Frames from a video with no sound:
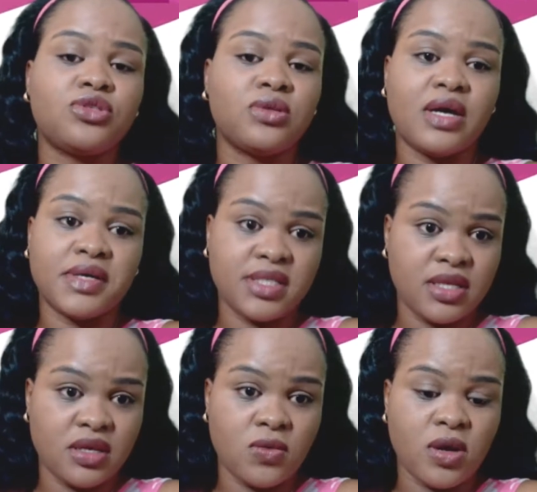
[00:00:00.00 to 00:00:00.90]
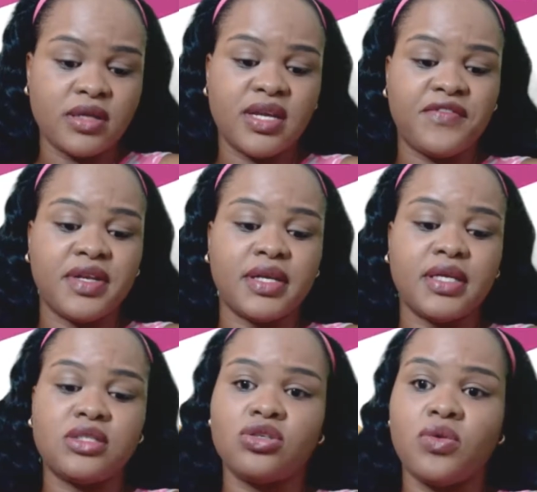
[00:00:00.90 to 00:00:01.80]
So that was another one,
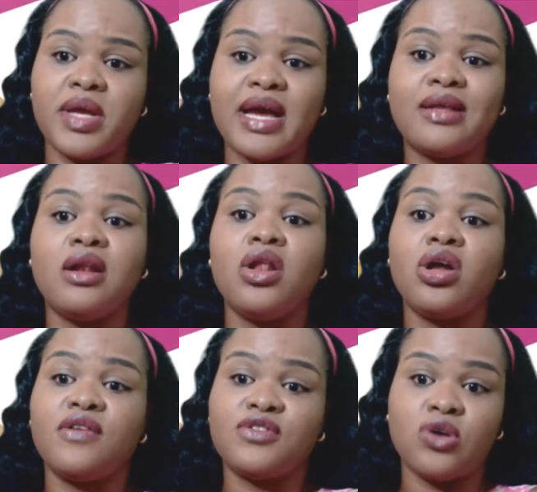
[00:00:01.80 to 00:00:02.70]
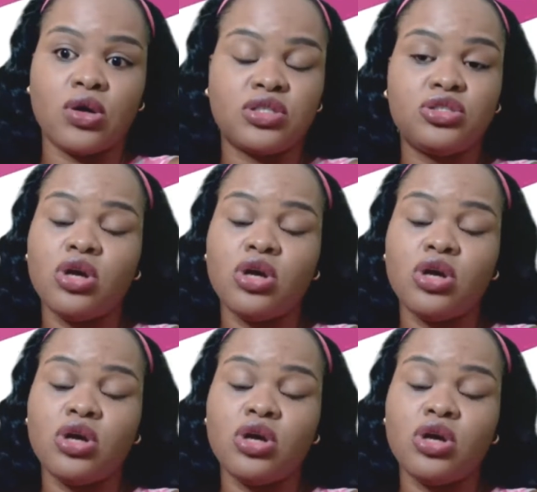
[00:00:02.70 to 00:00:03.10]
definitely. So we had a lot of talks.